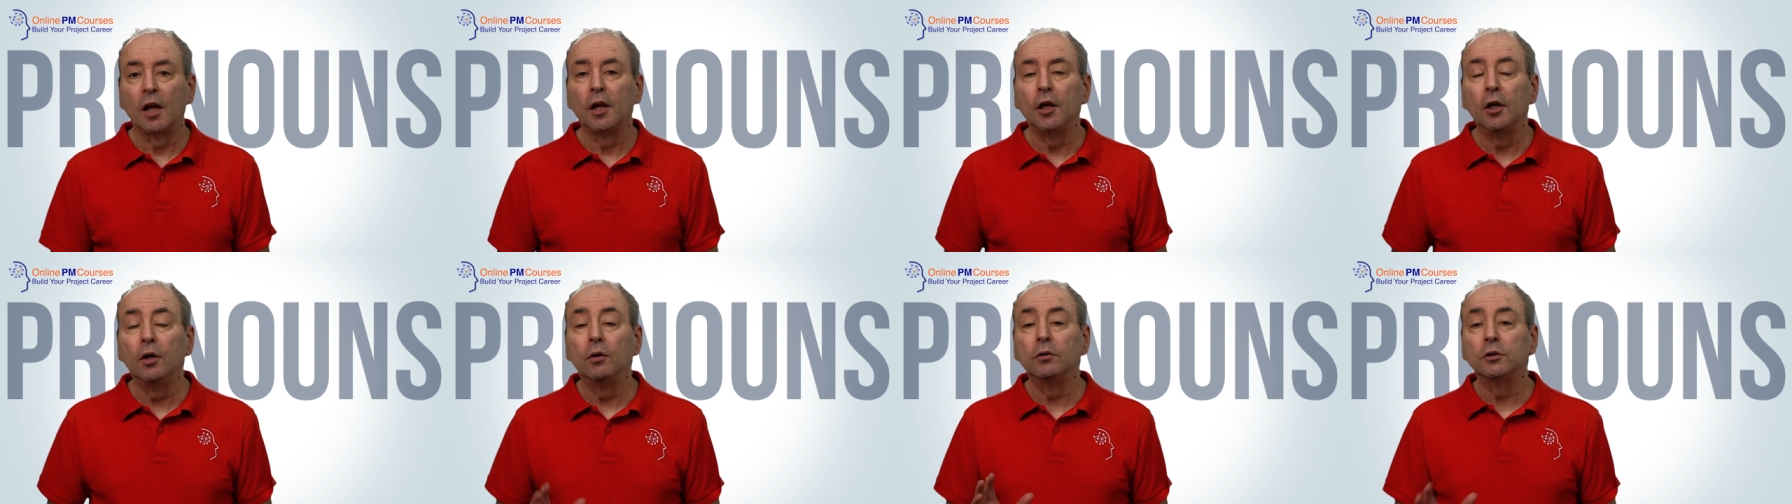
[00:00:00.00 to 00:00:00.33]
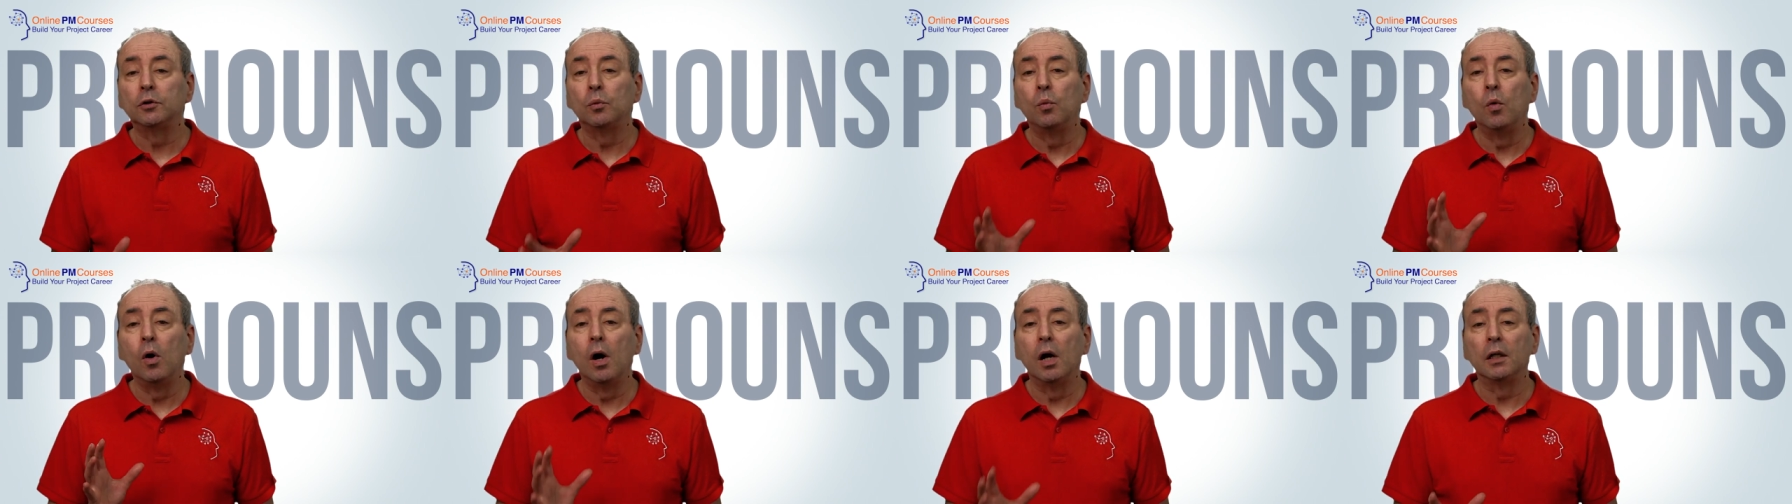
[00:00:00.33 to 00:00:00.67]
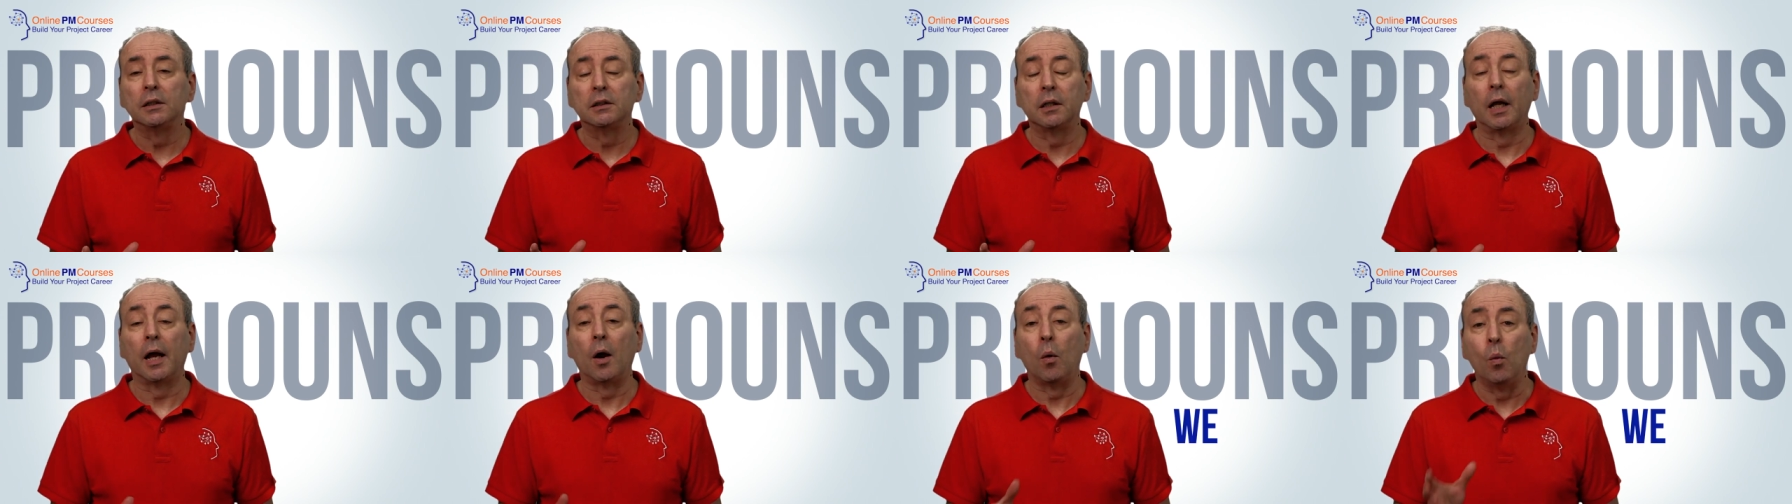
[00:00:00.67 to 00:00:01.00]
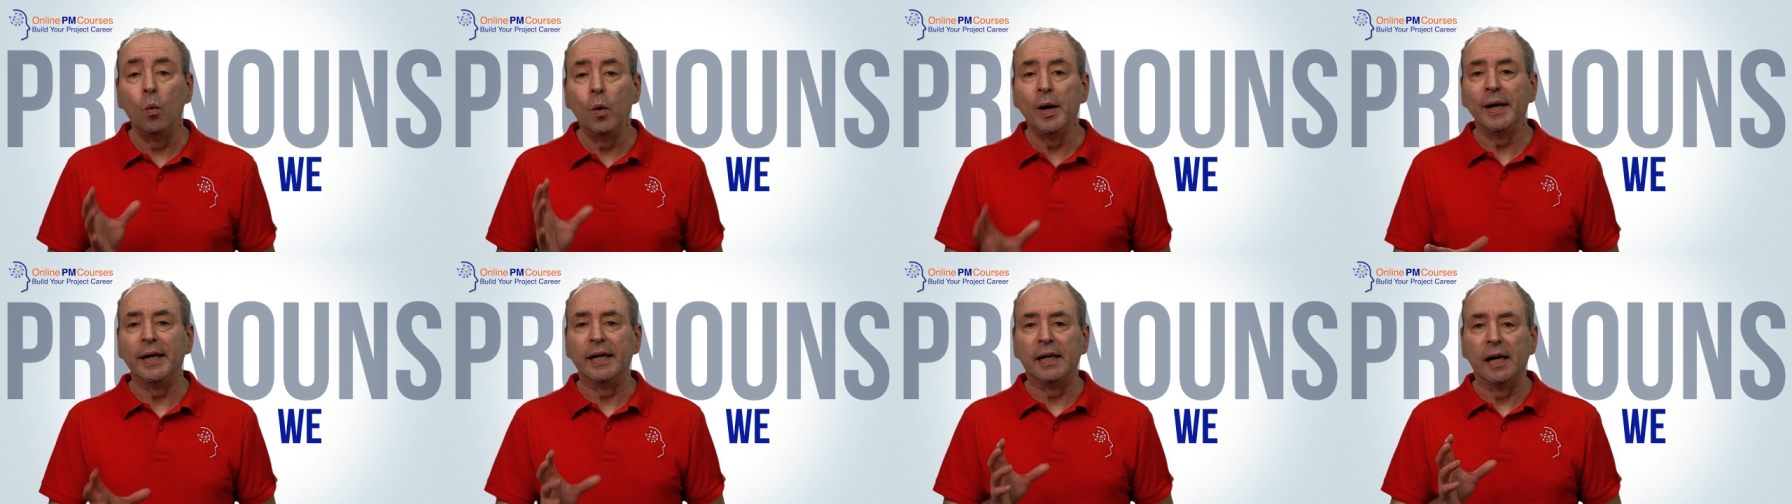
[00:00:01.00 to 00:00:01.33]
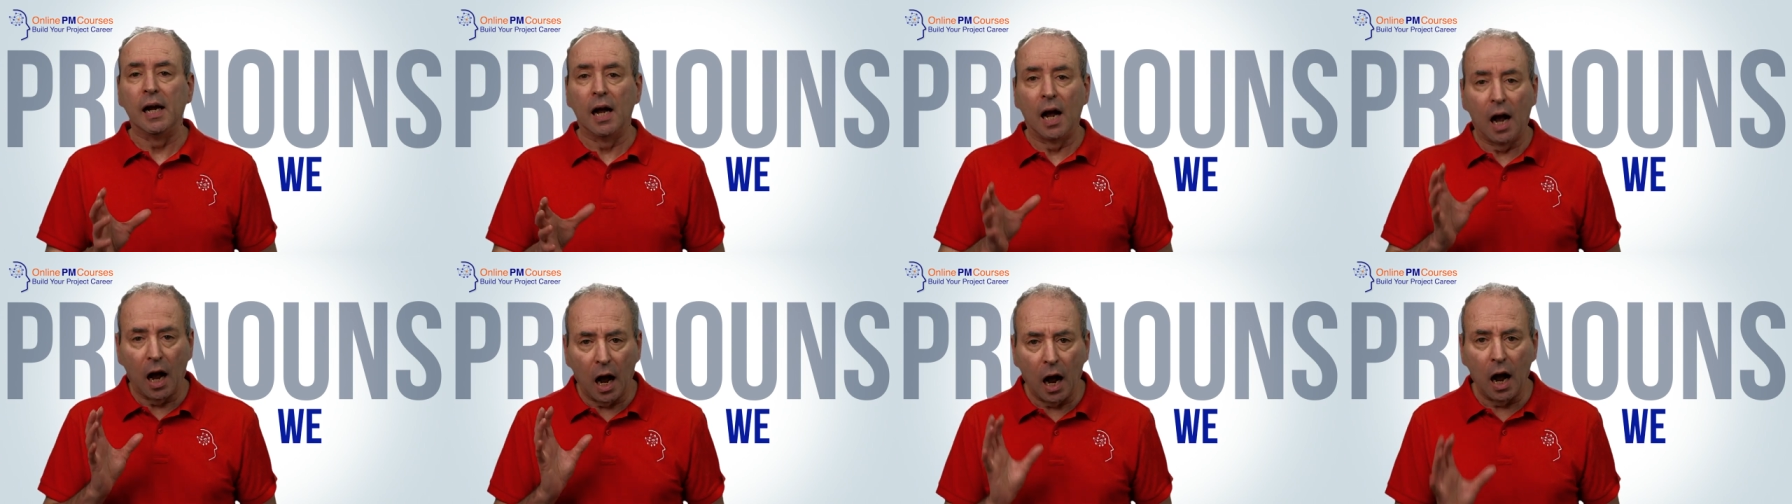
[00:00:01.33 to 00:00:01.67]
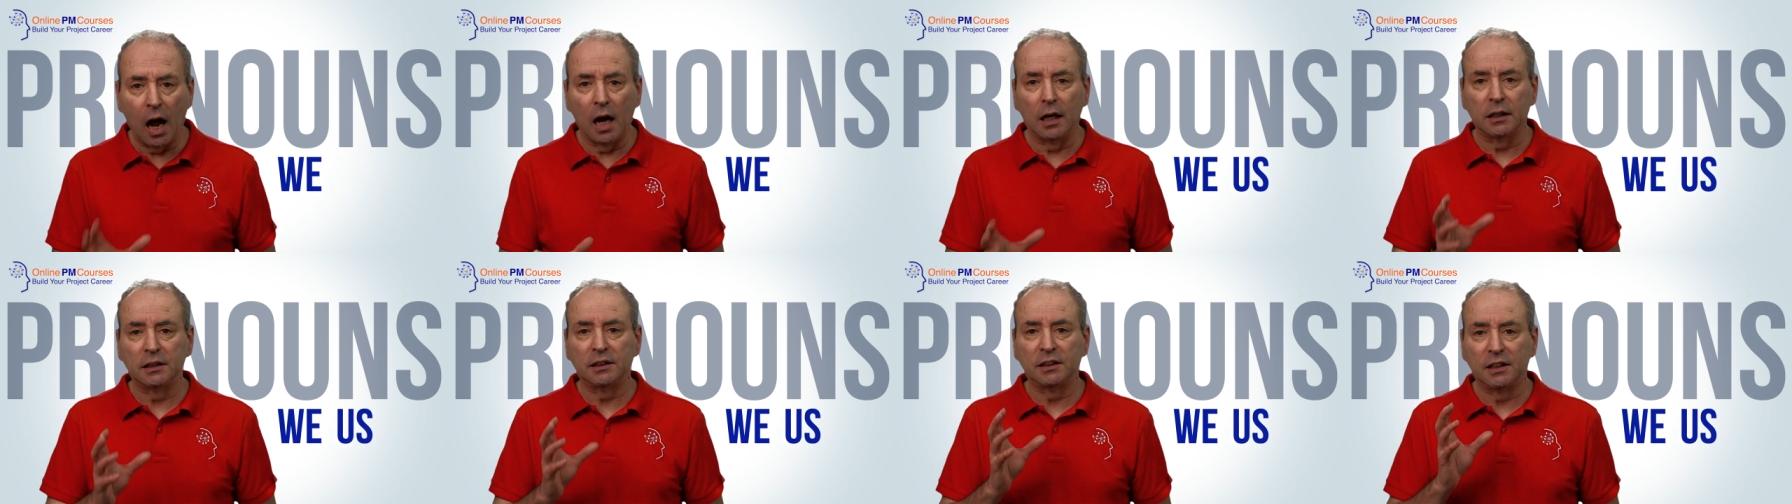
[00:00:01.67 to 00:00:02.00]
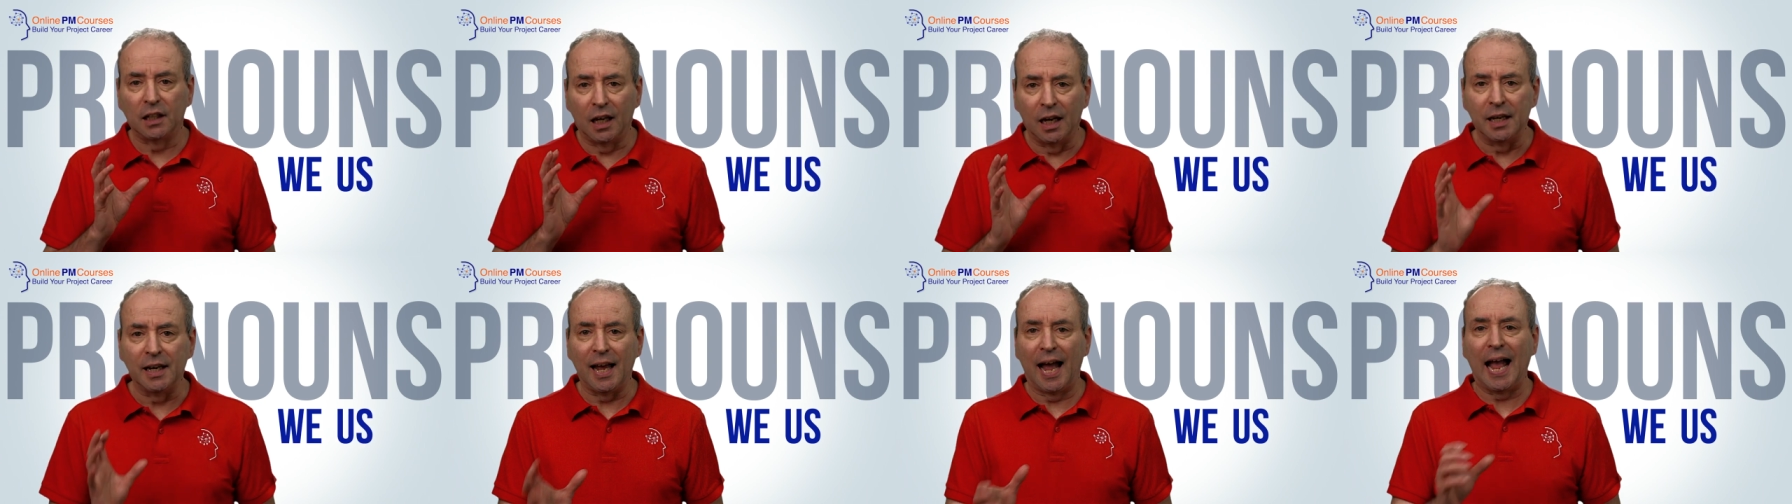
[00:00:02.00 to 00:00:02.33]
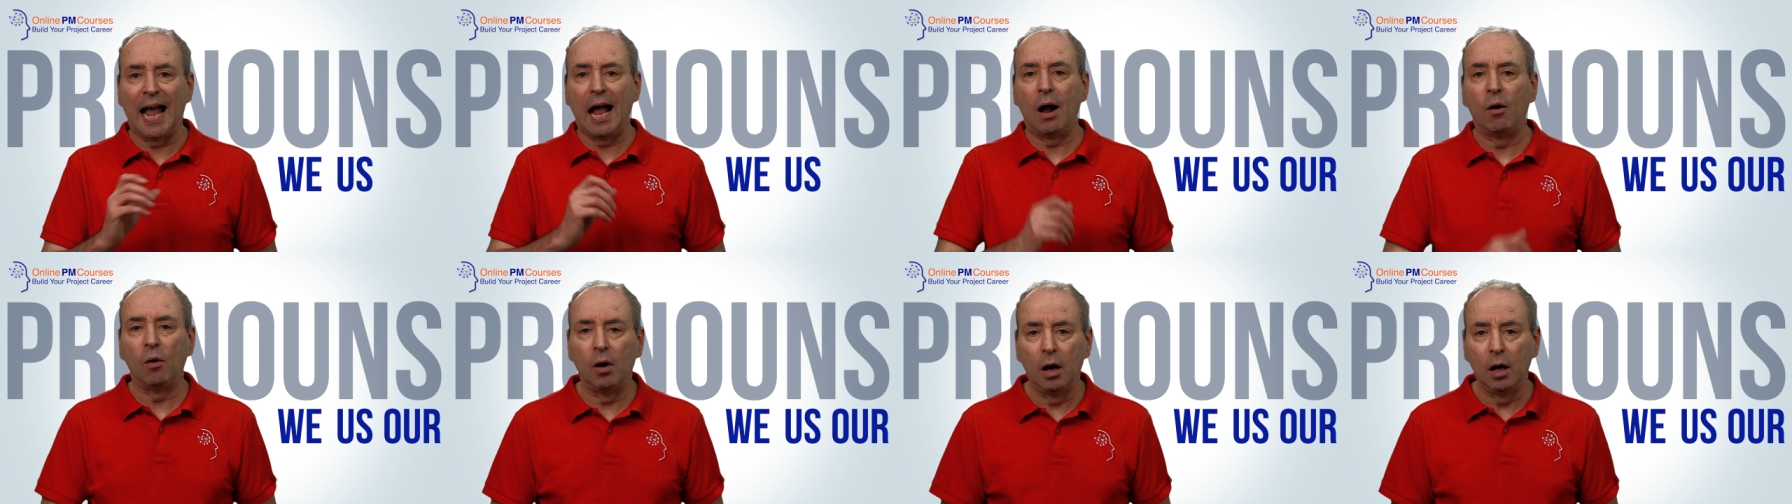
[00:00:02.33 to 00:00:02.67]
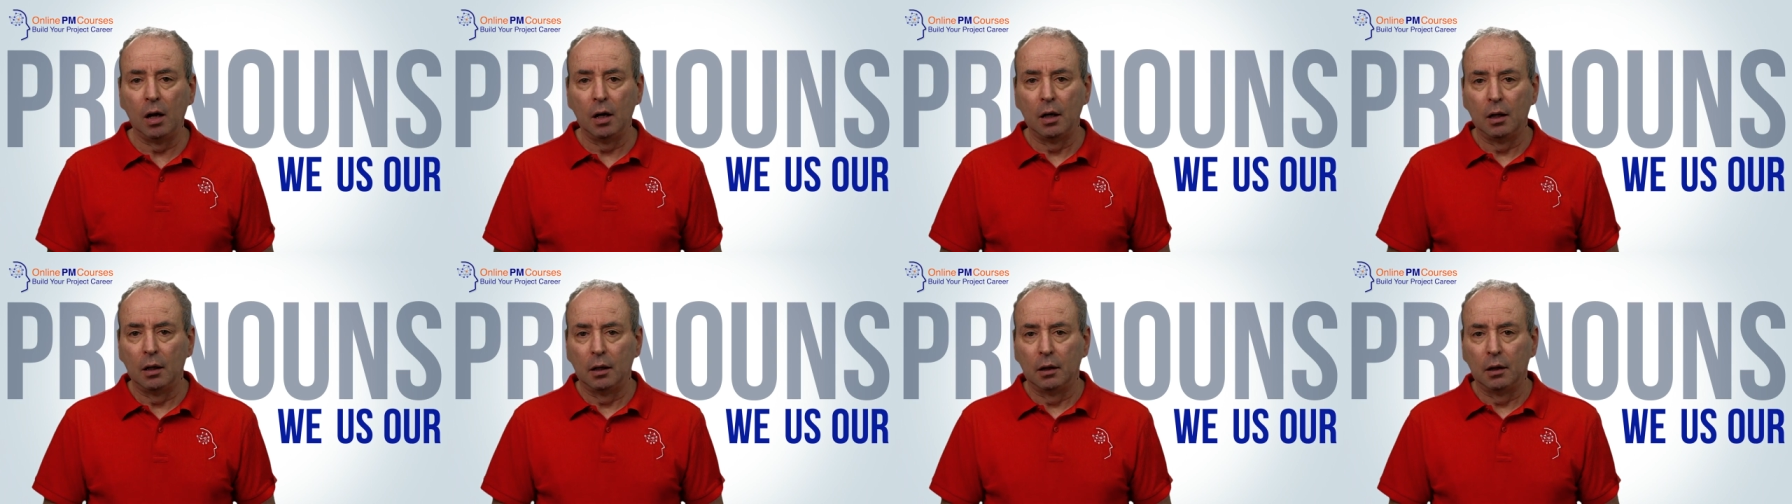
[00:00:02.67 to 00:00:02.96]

Use words like we, us, and our